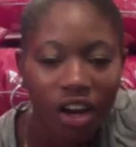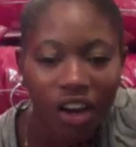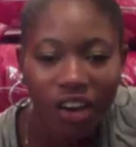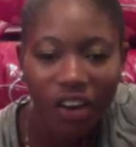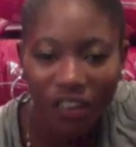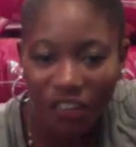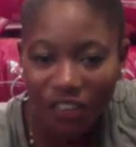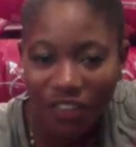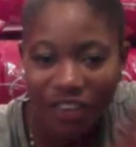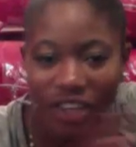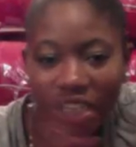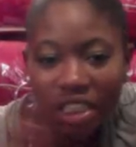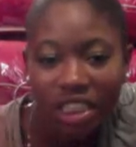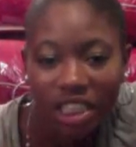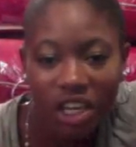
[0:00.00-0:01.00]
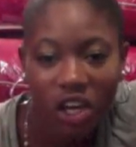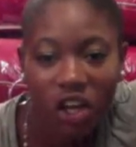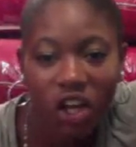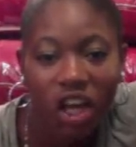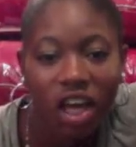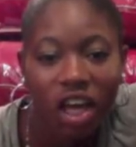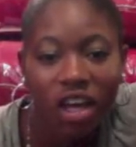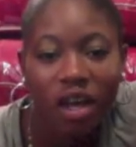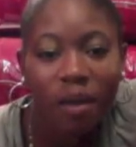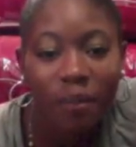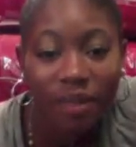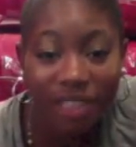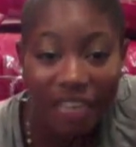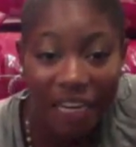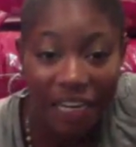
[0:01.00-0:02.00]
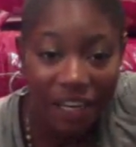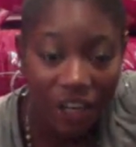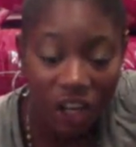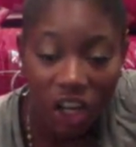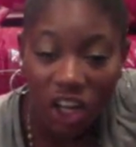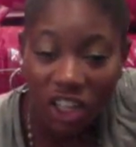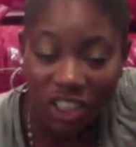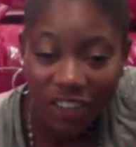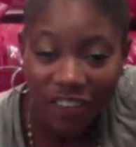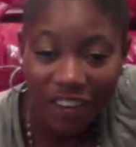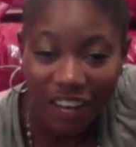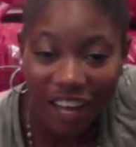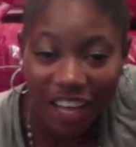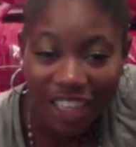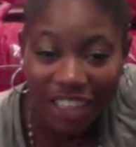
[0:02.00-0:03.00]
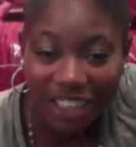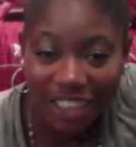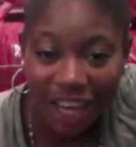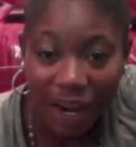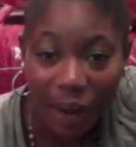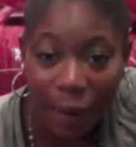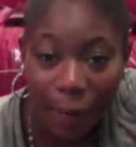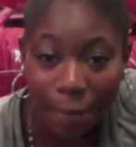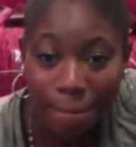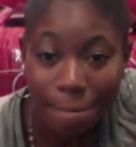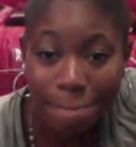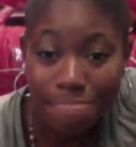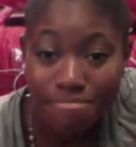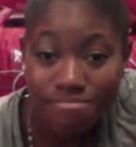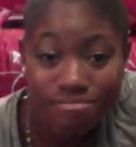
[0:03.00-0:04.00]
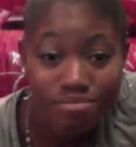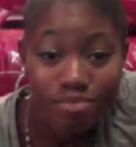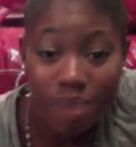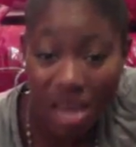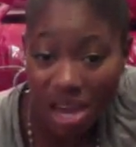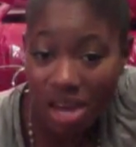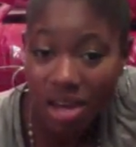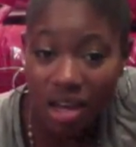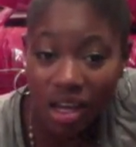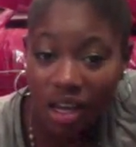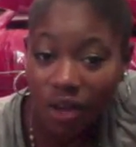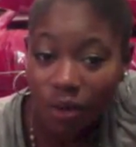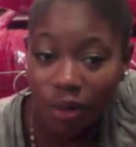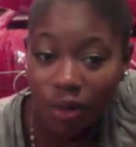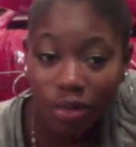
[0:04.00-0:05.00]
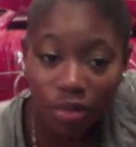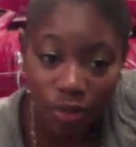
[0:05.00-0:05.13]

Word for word: I don't know if you can tell, but like all the stuff I got is like pink with the